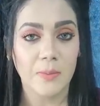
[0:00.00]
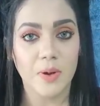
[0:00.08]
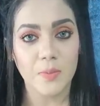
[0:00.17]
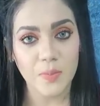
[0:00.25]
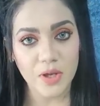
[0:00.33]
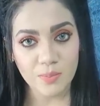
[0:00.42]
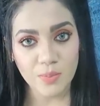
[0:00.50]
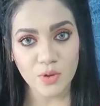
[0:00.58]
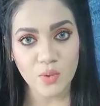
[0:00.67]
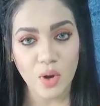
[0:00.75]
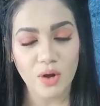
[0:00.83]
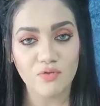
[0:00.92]
But
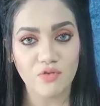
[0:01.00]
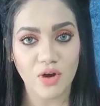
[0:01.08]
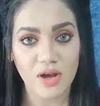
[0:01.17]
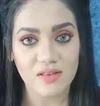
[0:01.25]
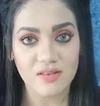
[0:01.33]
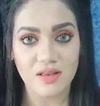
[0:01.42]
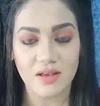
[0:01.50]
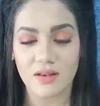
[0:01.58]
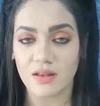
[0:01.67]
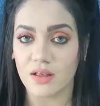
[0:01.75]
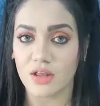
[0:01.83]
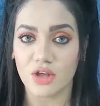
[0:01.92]
people who have dry
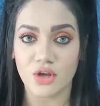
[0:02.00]
skin,